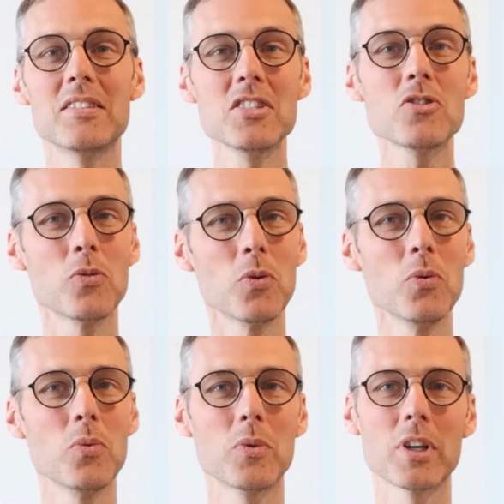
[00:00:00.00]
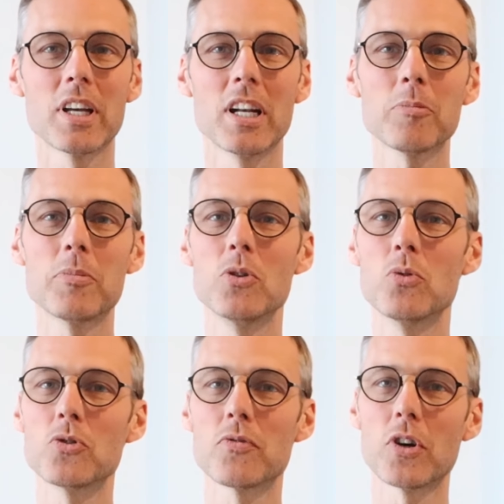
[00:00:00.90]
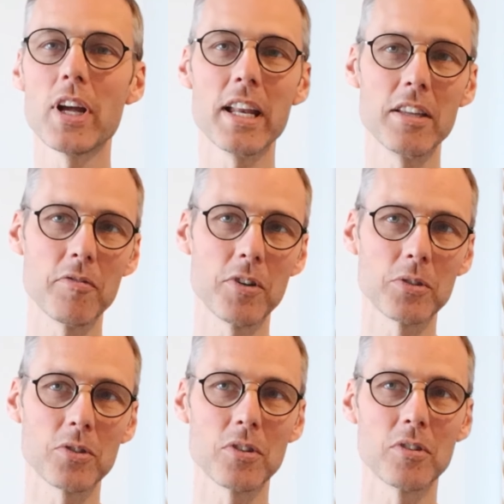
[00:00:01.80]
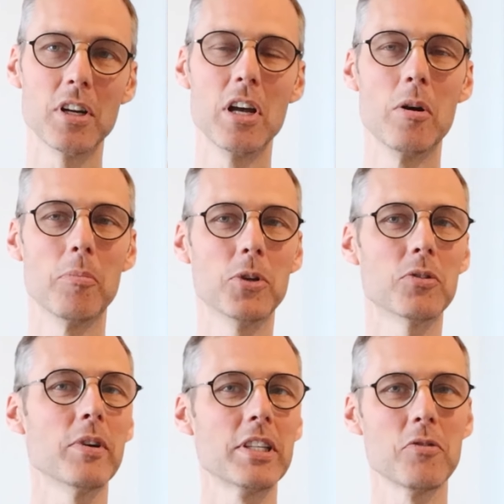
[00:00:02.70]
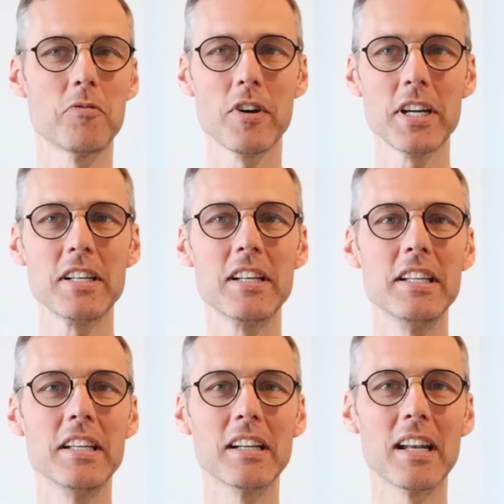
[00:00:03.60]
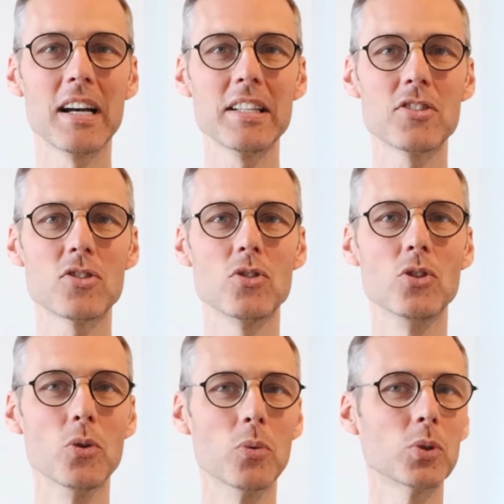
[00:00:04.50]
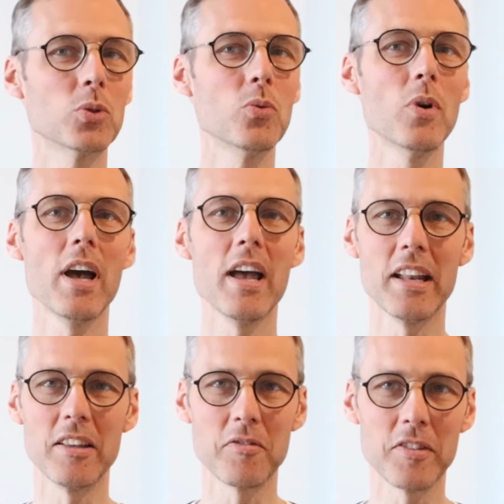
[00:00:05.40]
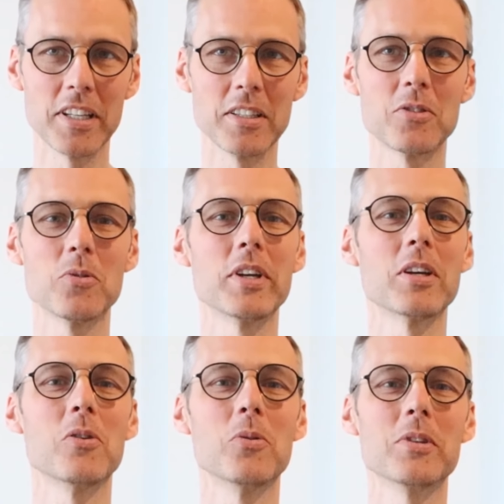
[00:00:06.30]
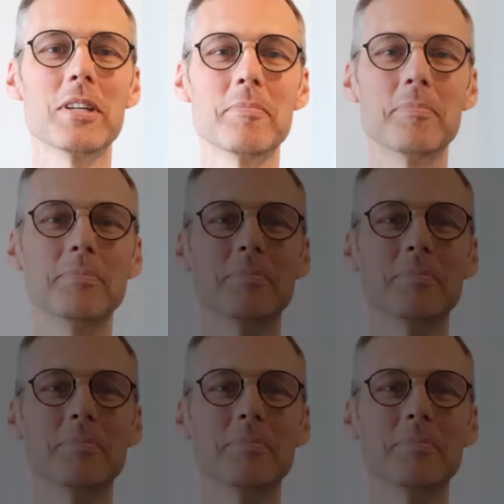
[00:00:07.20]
This rule cannot be used for any photo, but when you find leading lines, you will do anything to include them.